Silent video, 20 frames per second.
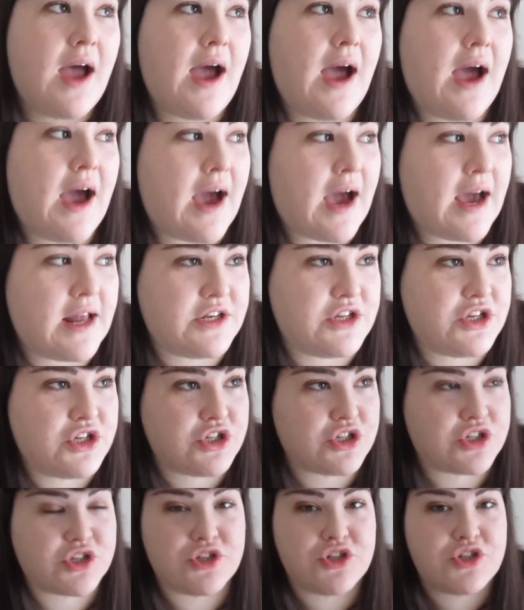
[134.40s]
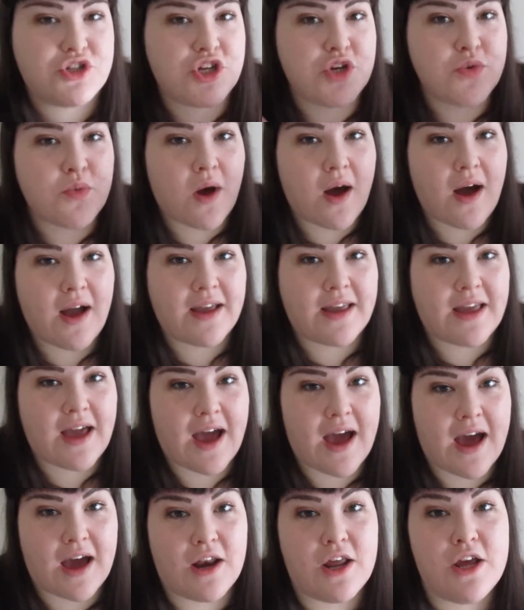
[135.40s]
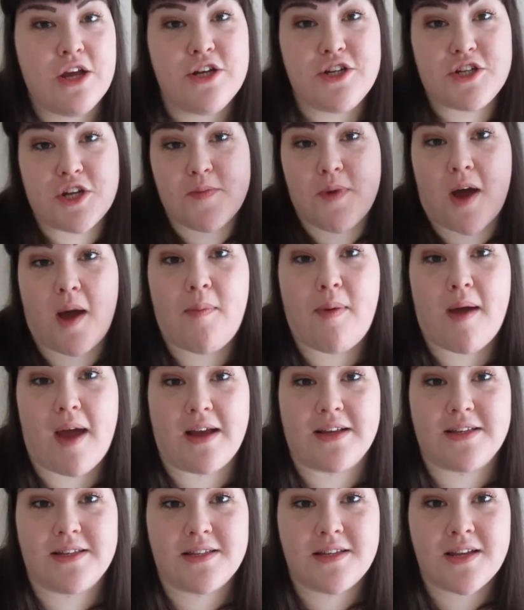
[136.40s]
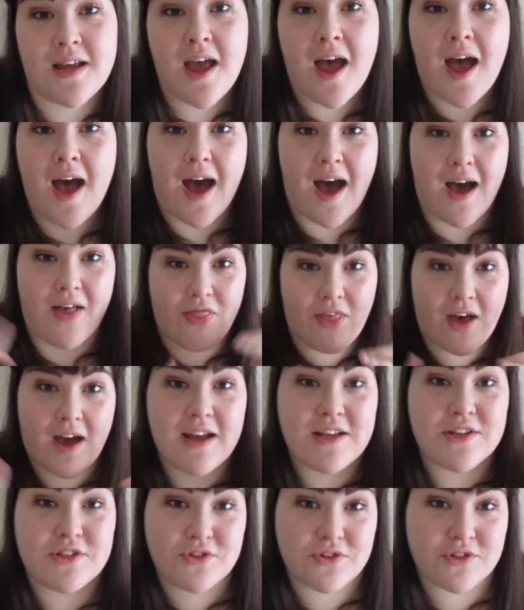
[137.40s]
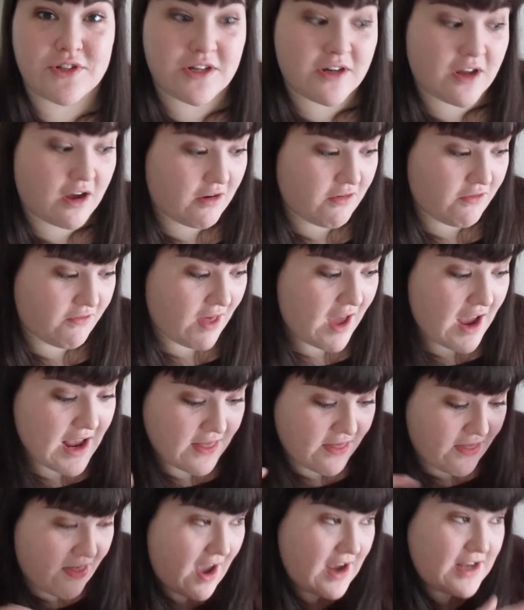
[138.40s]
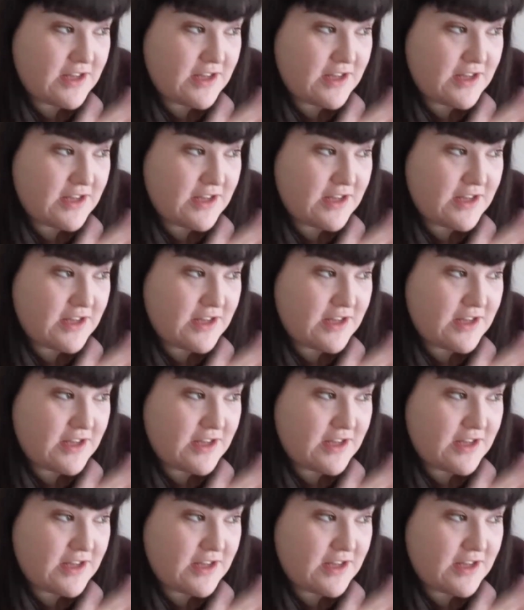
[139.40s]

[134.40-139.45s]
and to just do what I can, do my best. And that is good enough. That